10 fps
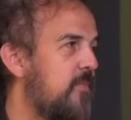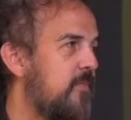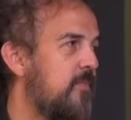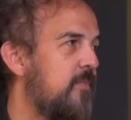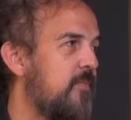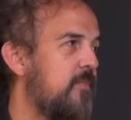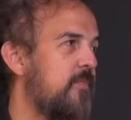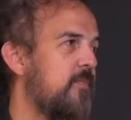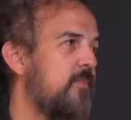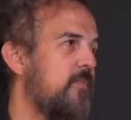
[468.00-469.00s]

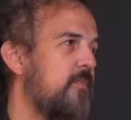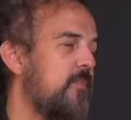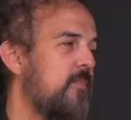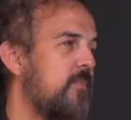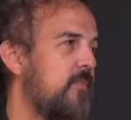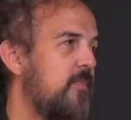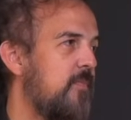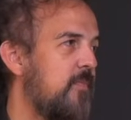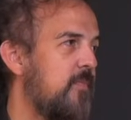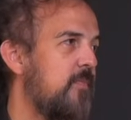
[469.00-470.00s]

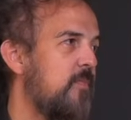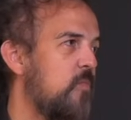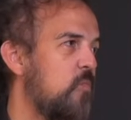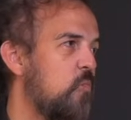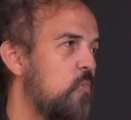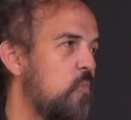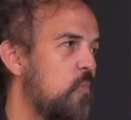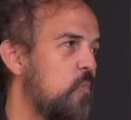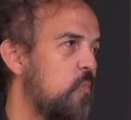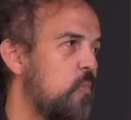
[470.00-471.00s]

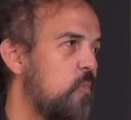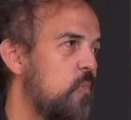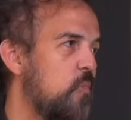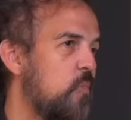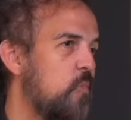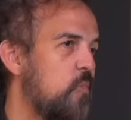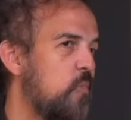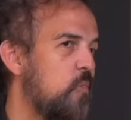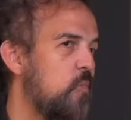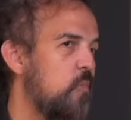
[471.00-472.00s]

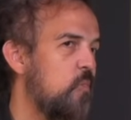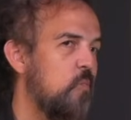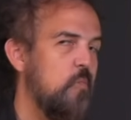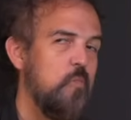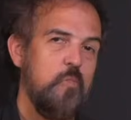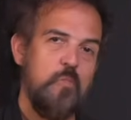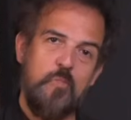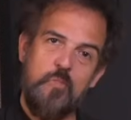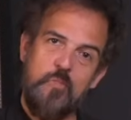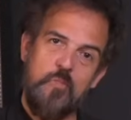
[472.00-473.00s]

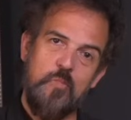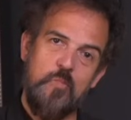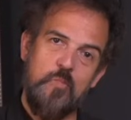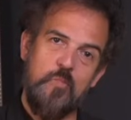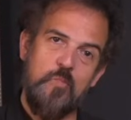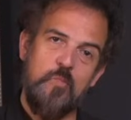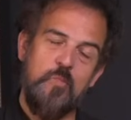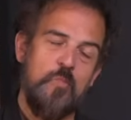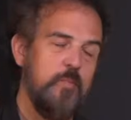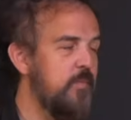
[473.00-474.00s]

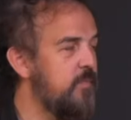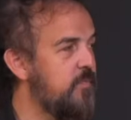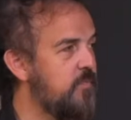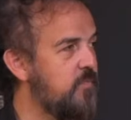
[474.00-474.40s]
This person isn't speaking.